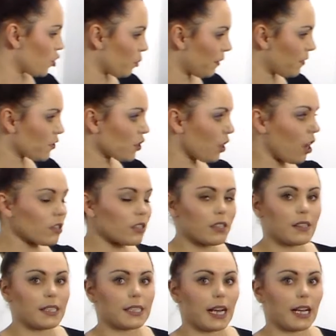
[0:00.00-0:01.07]
So we've
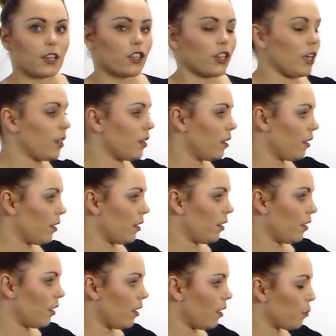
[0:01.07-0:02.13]
started this action
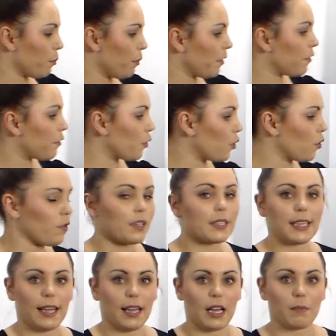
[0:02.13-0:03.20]
before
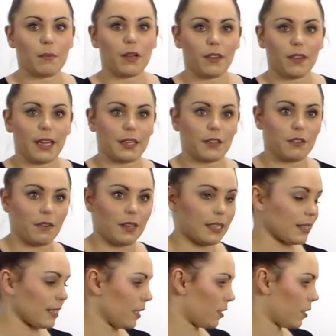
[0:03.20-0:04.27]
the time at the end of
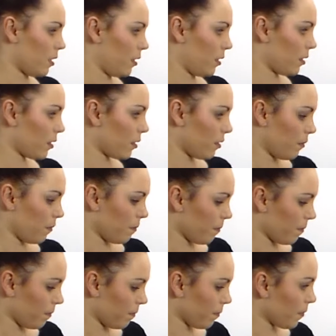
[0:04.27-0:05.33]
our sentence.
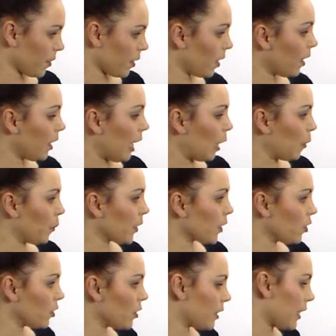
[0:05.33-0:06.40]
And we
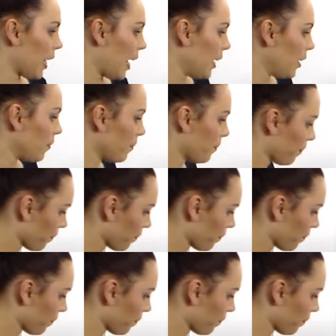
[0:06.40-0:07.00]
could say,